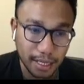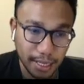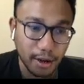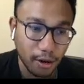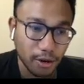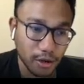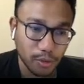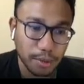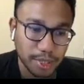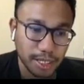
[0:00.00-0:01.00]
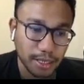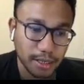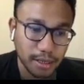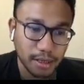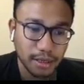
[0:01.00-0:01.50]
on our website.
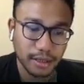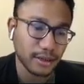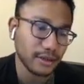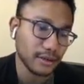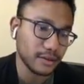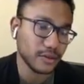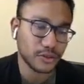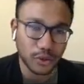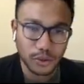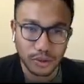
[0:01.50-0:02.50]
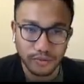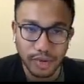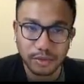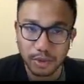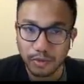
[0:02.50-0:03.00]
Not your total
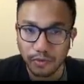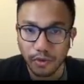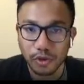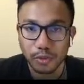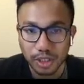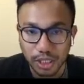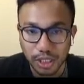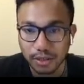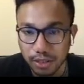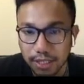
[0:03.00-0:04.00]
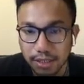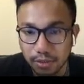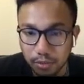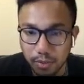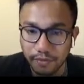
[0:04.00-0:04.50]
investment portfolio, but just the
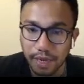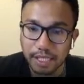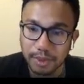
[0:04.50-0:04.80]
investments that